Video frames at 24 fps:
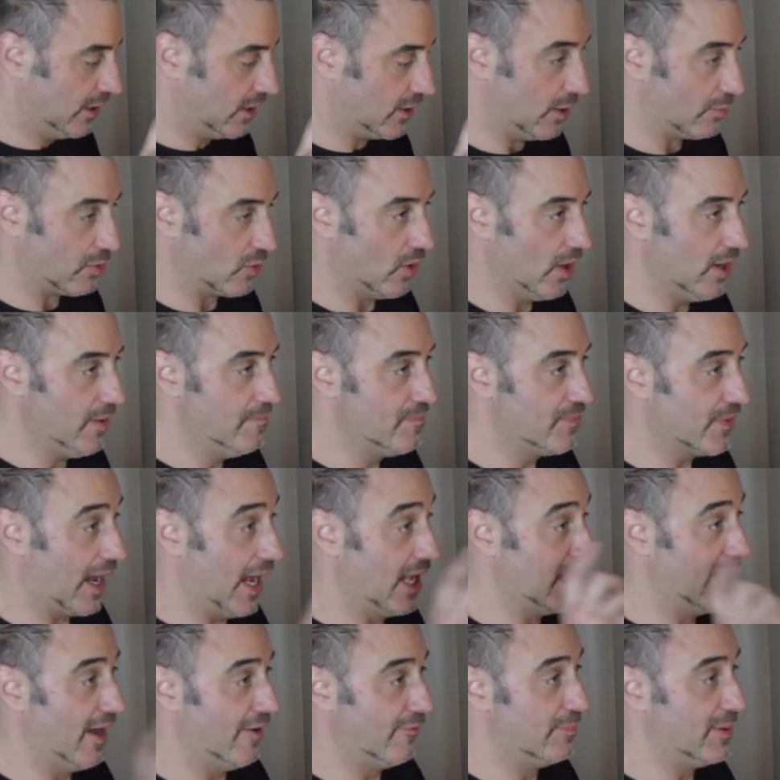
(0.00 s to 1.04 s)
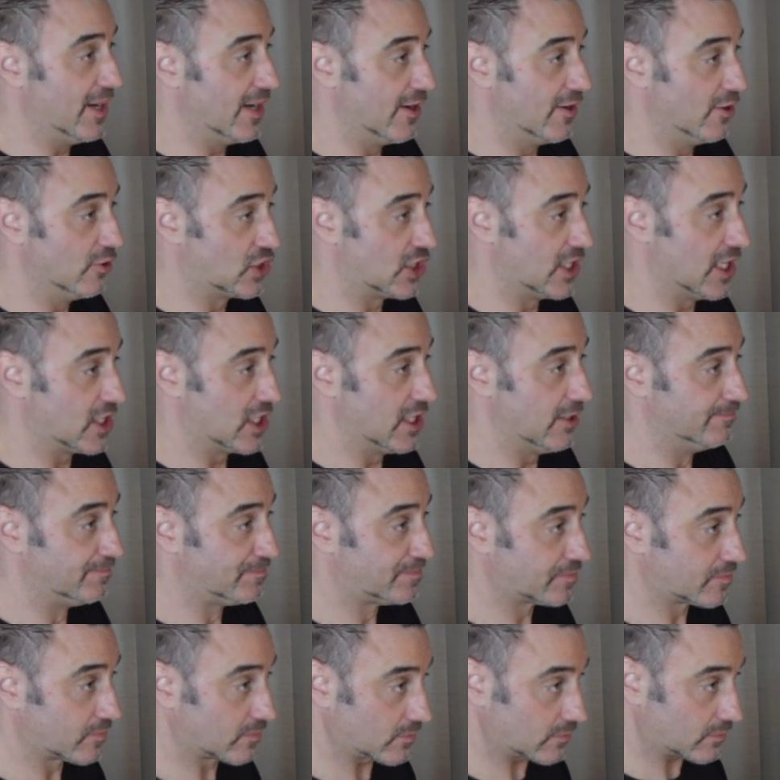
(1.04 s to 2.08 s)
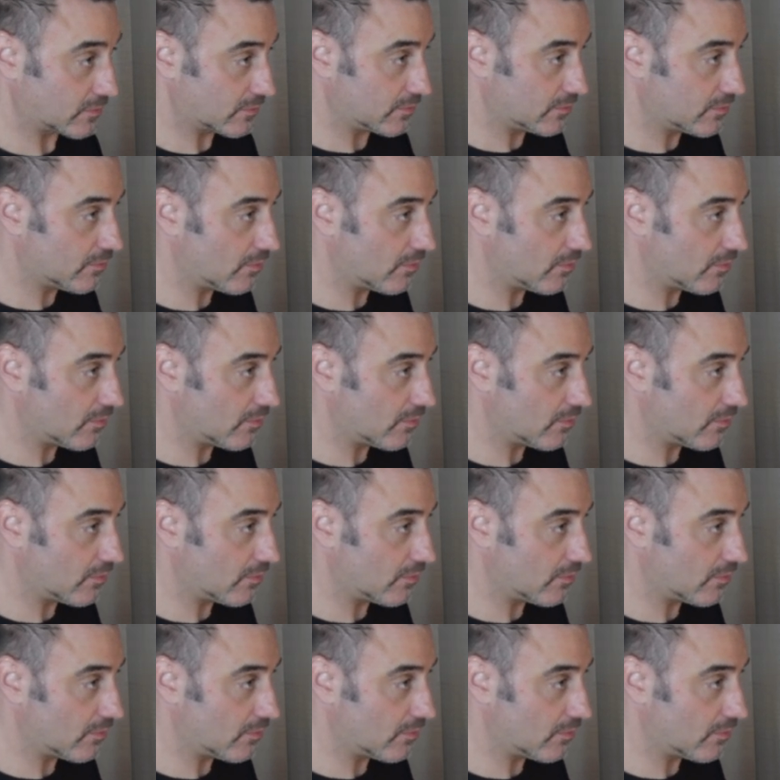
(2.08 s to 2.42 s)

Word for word: Number one, I love getting into Uchi Deshi. Yes.